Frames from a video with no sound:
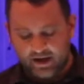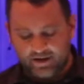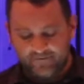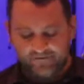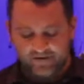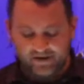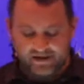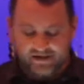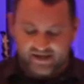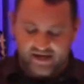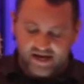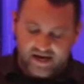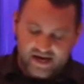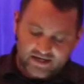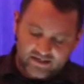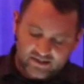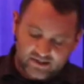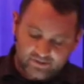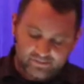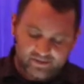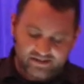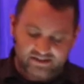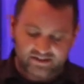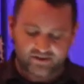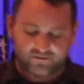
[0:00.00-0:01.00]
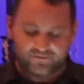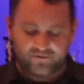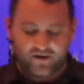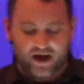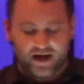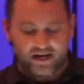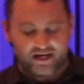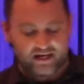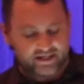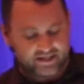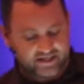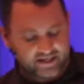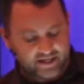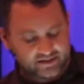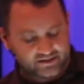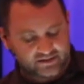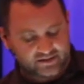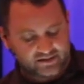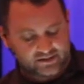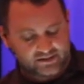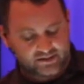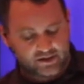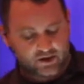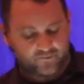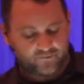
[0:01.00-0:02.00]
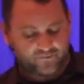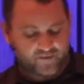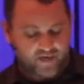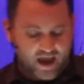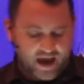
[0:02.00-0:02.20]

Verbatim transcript: If a kingdom is divided against itself,